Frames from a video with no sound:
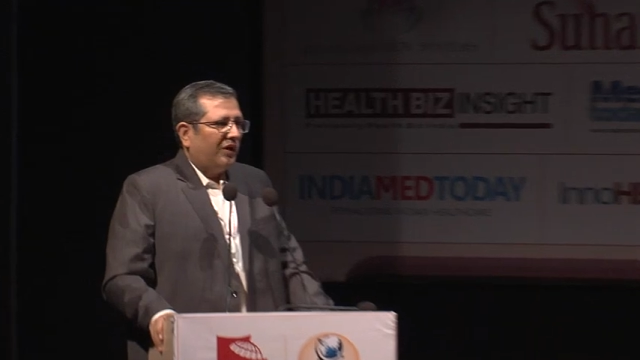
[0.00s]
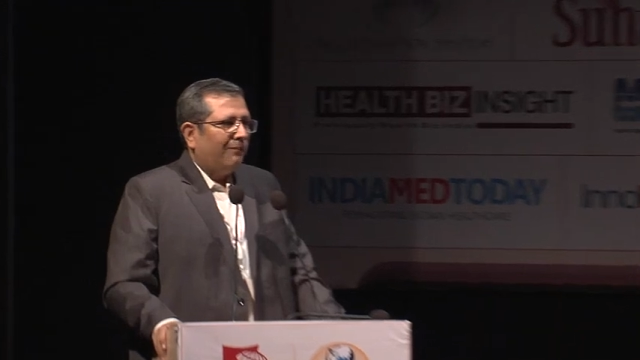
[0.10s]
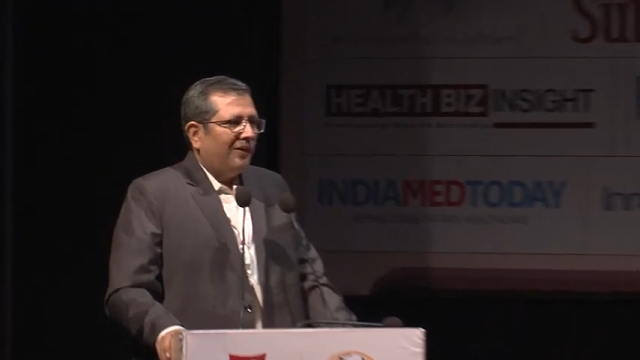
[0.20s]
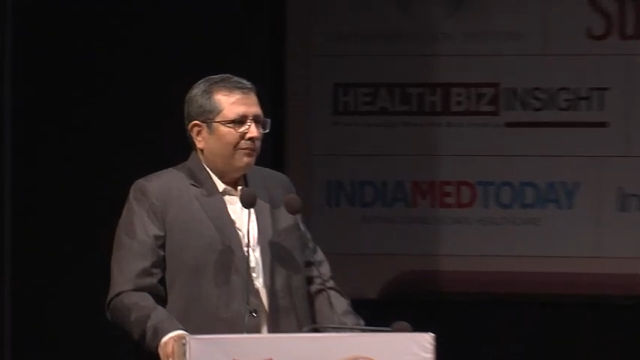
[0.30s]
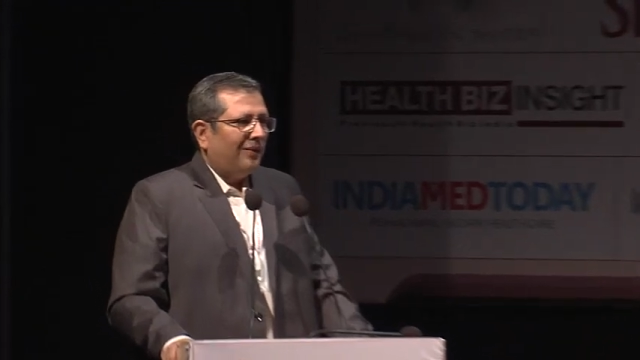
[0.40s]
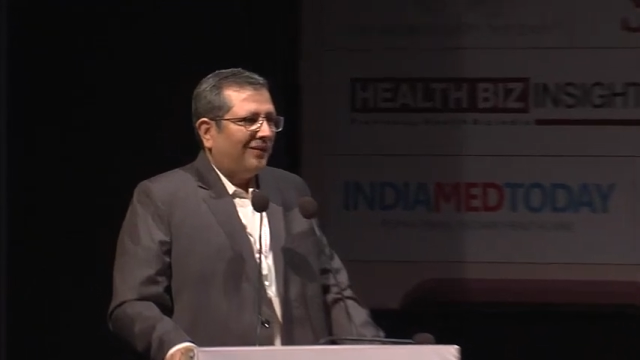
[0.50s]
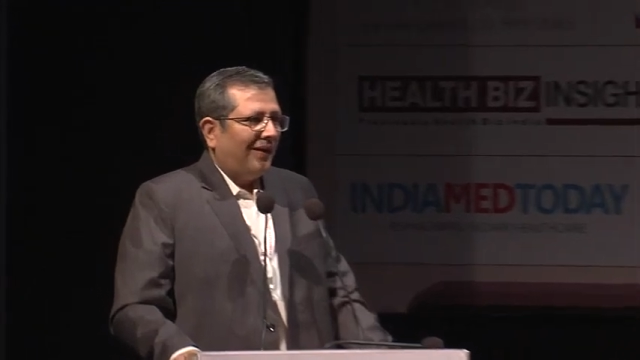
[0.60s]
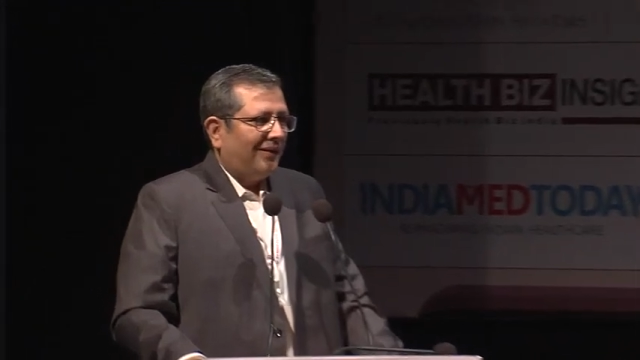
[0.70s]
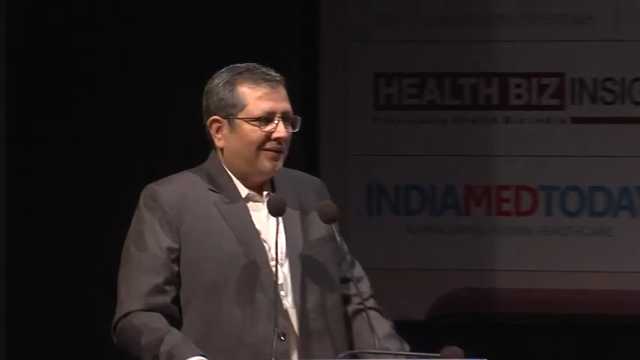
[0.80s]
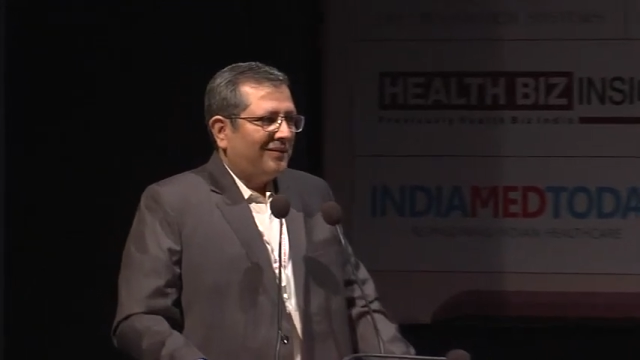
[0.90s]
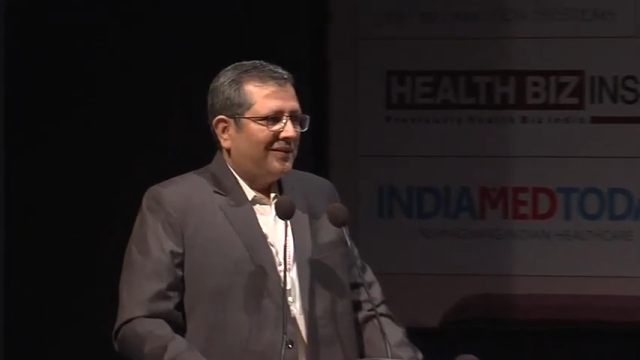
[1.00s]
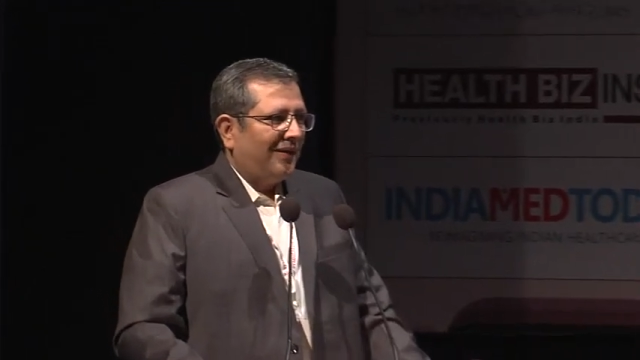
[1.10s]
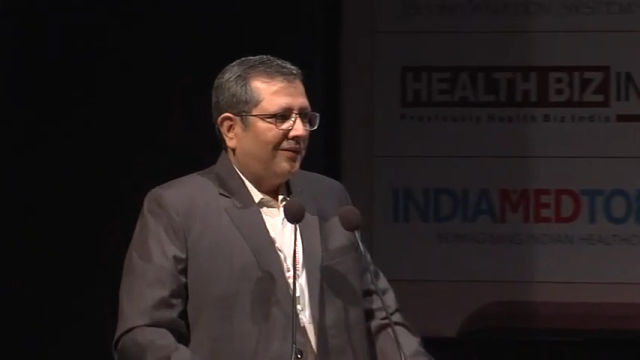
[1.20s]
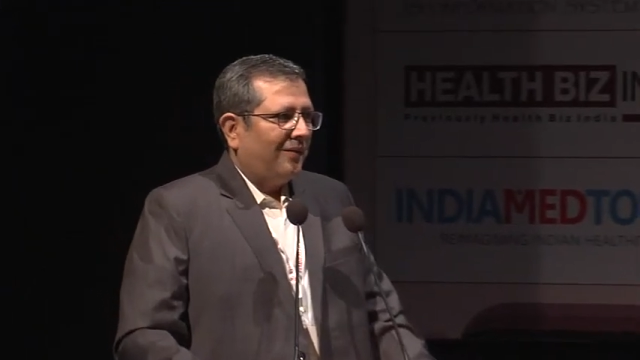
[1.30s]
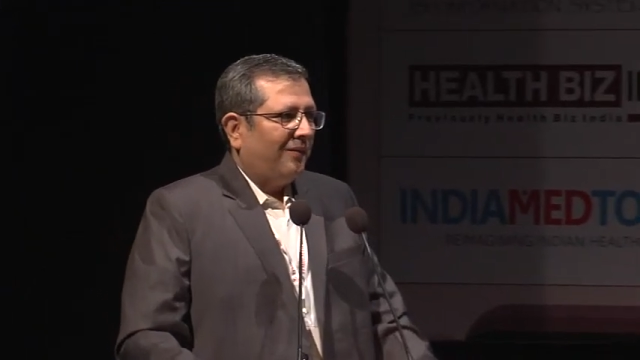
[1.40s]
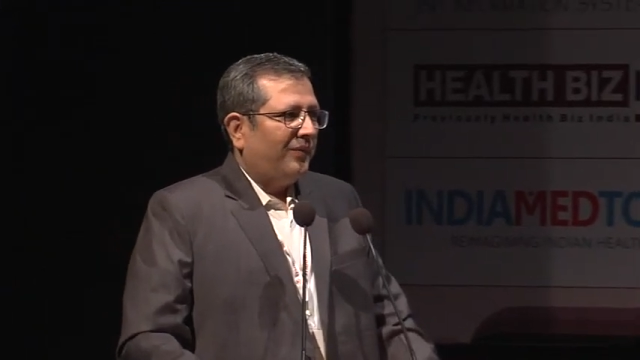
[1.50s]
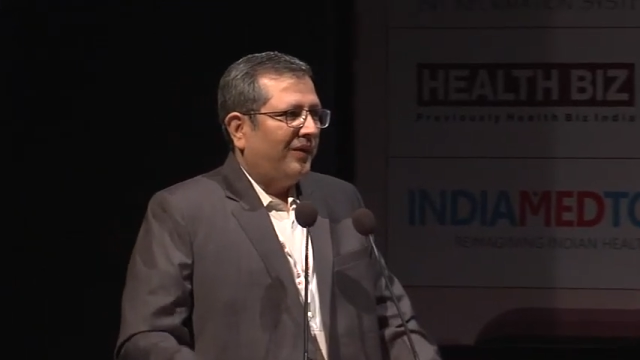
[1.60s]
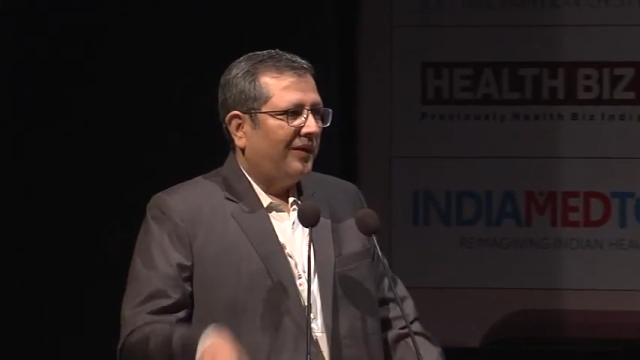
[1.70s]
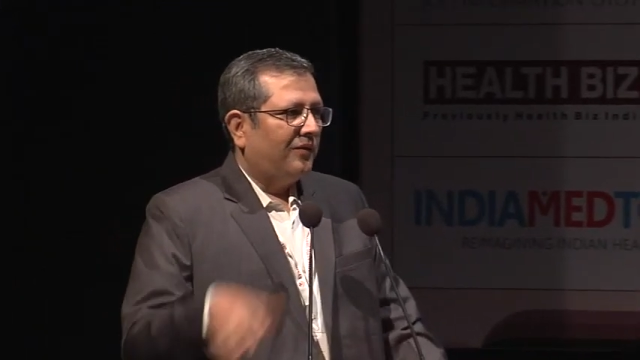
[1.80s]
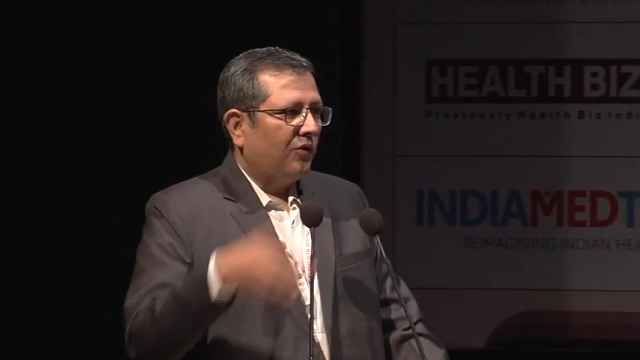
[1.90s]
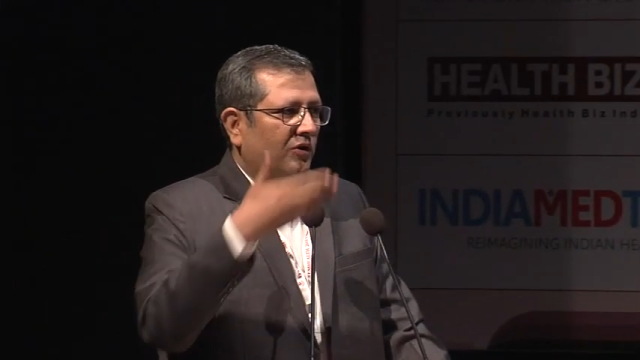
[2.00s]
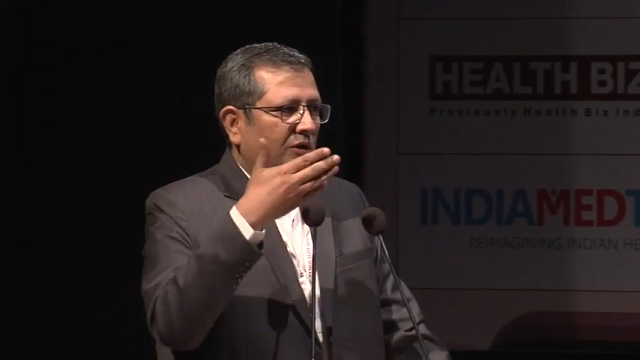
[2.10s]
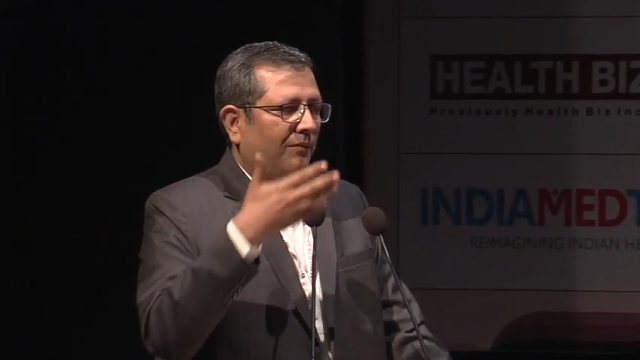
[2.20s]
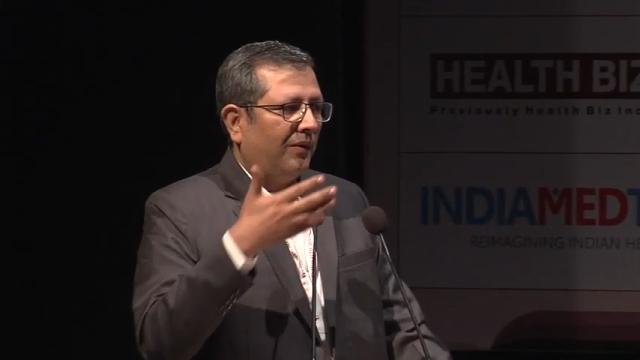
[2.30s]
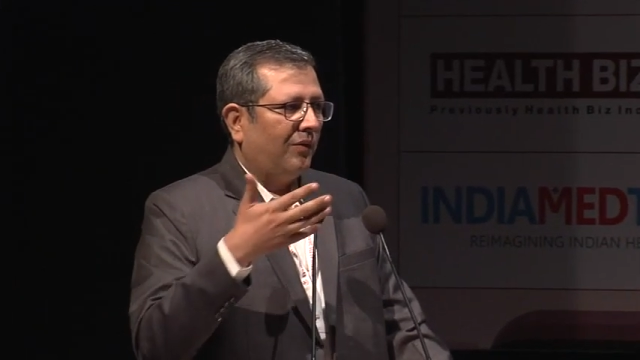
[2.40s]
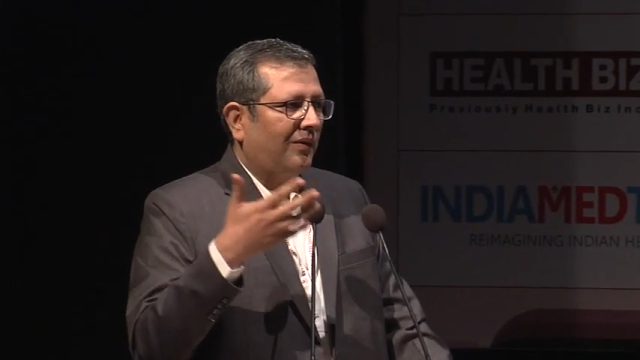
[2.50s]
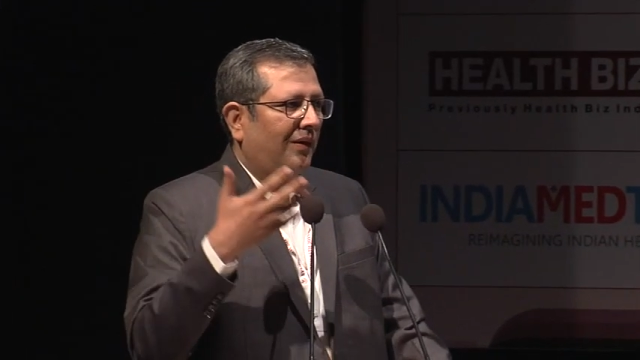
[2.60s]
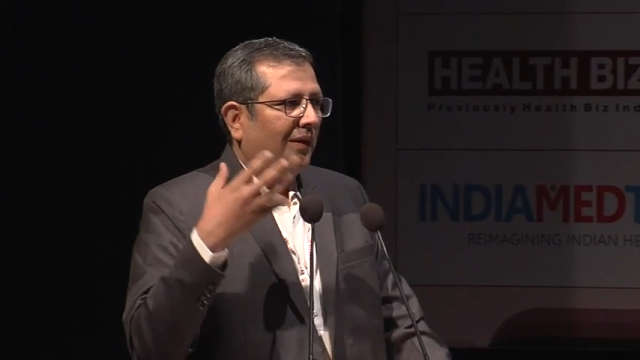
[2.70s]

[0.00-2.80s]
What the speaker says: I mean by that is that he talks about